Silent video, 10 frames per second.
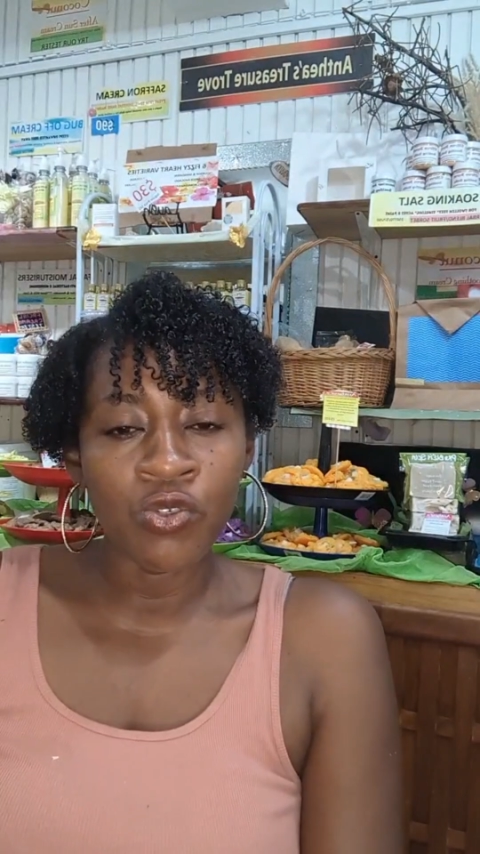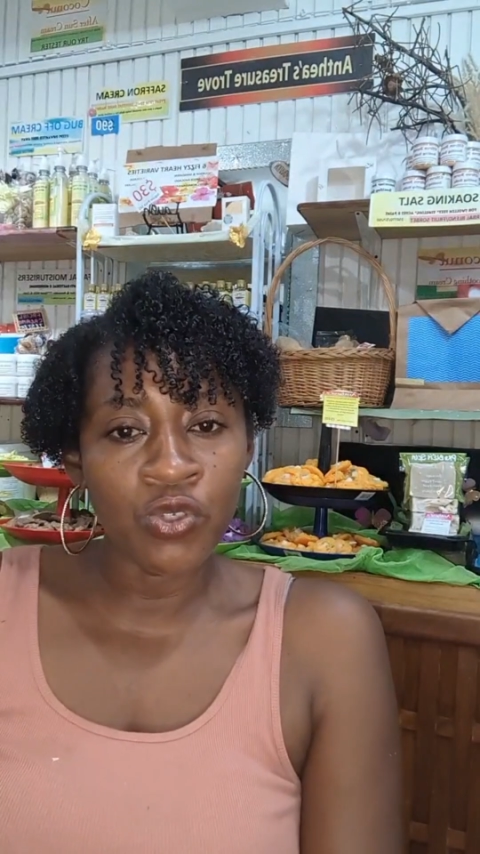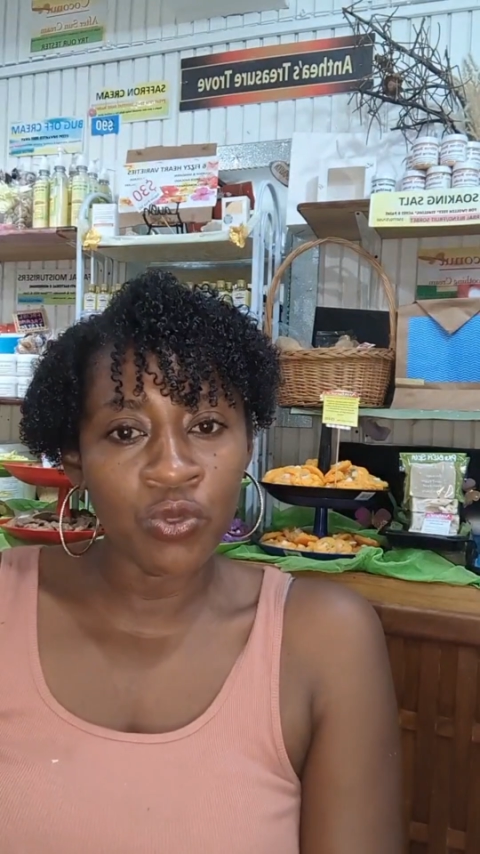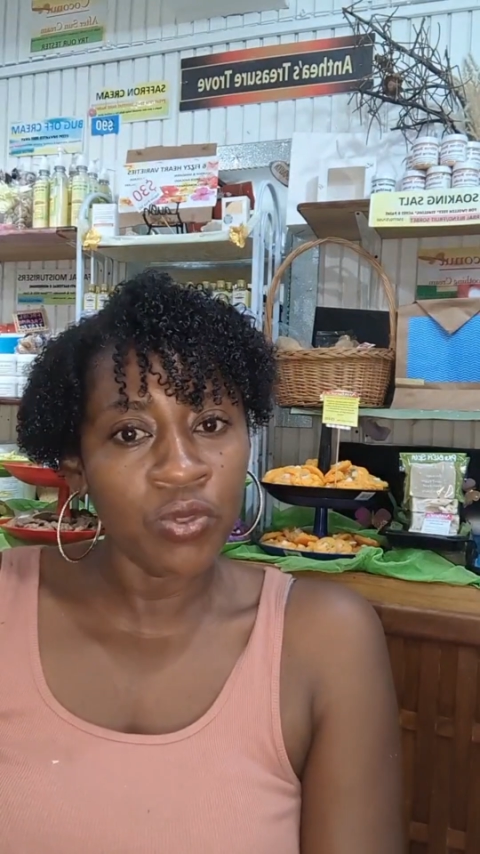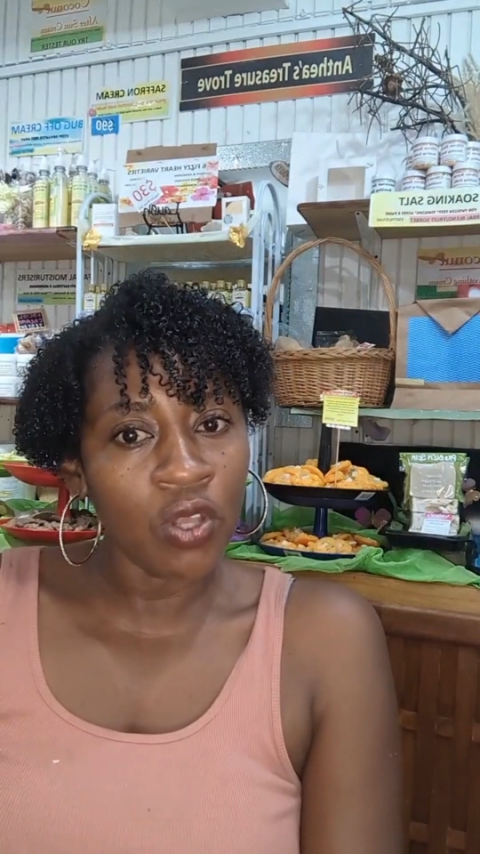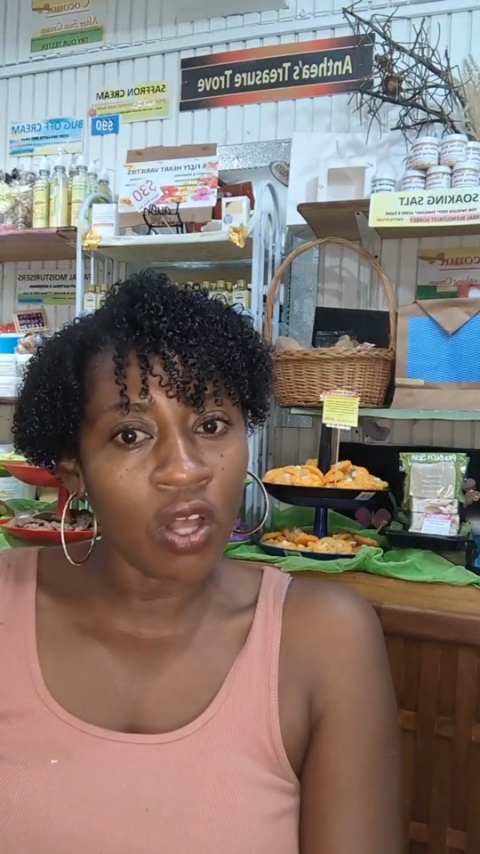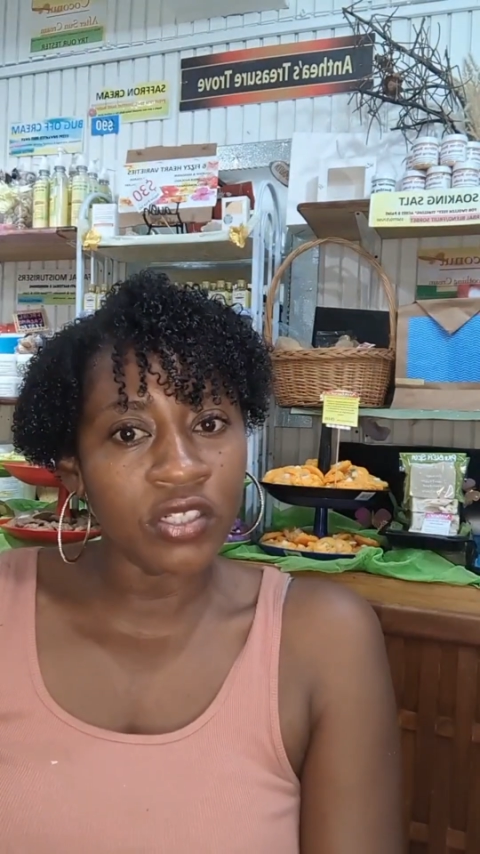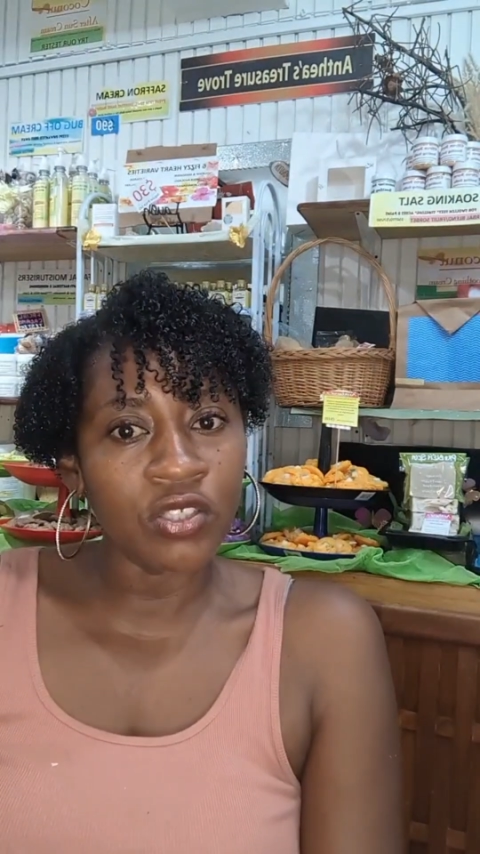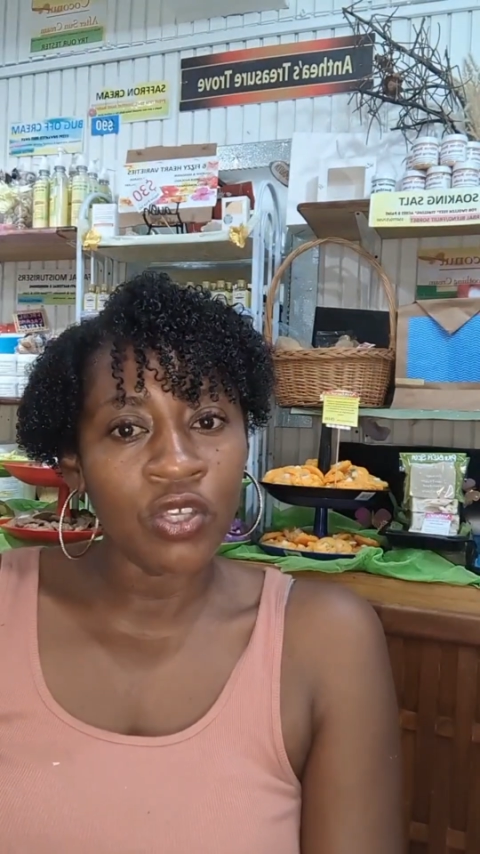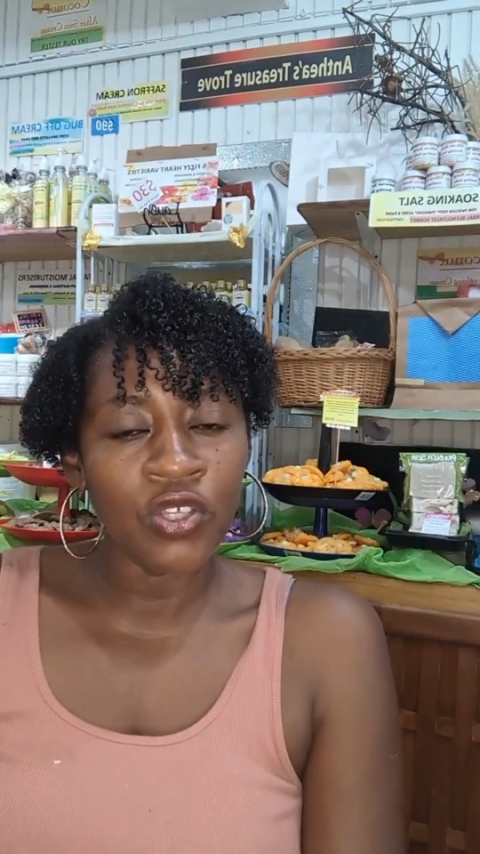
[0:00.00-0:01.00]
do not
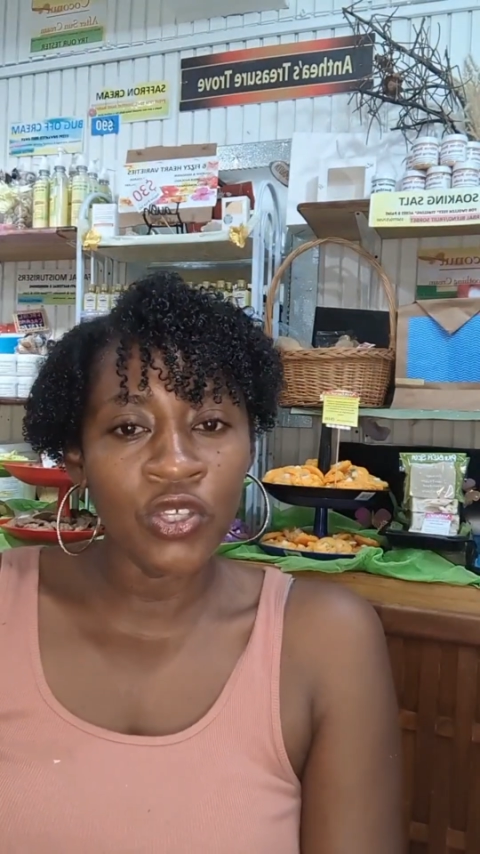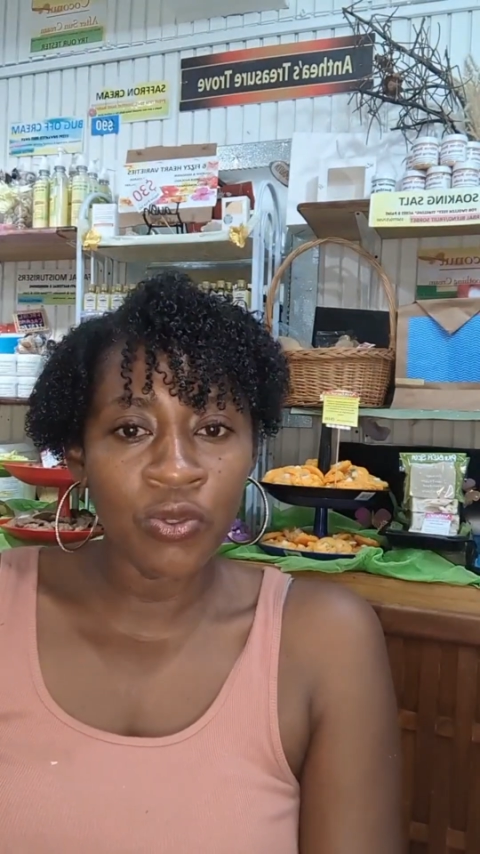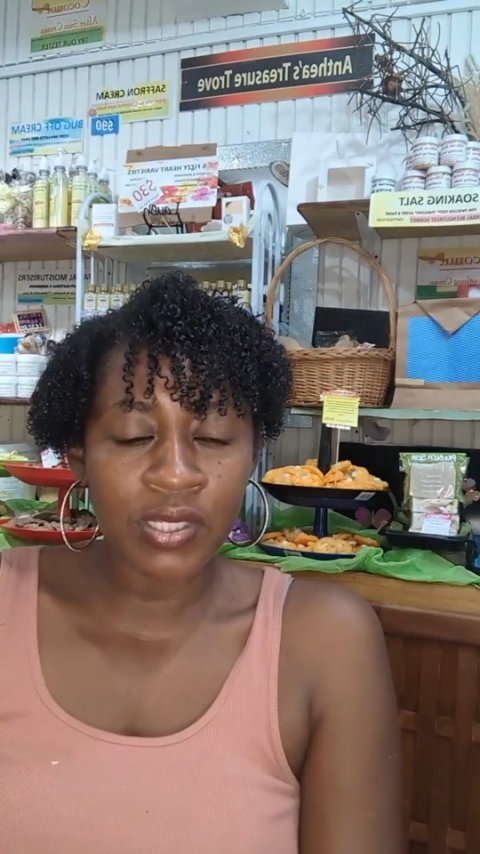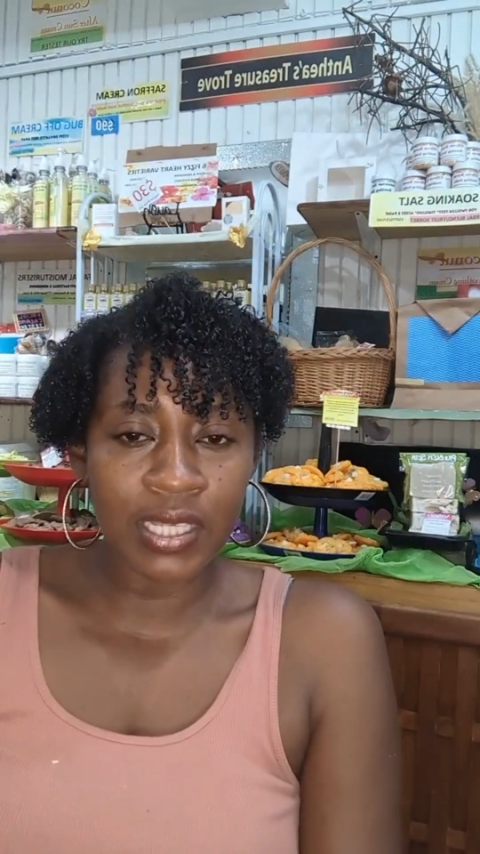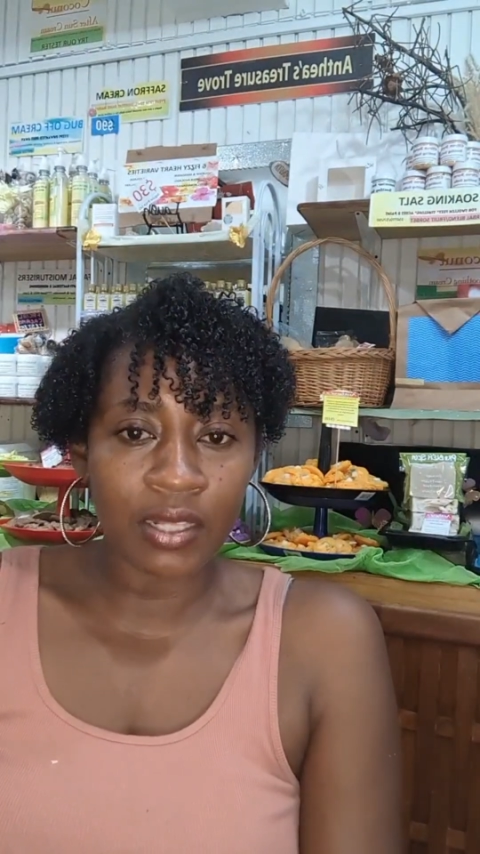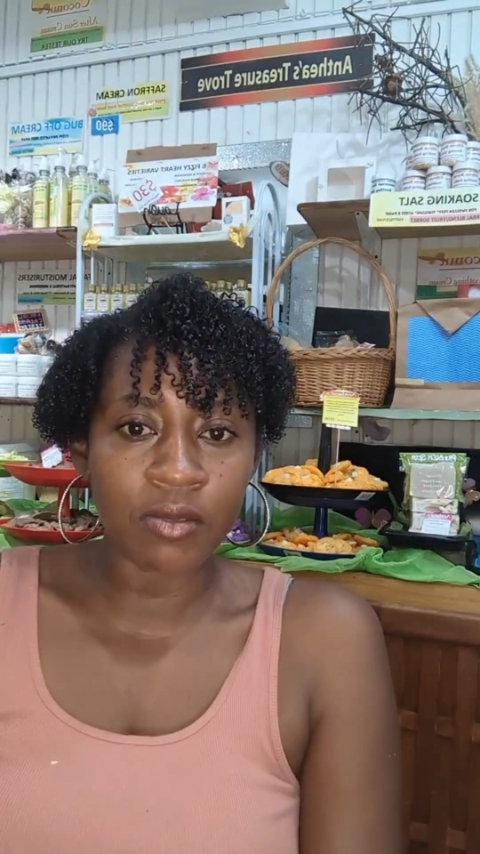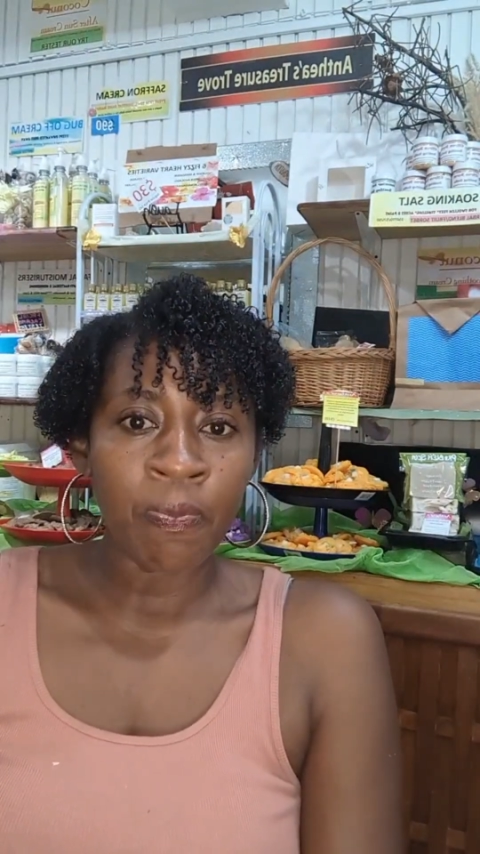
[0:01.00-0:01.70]
use it.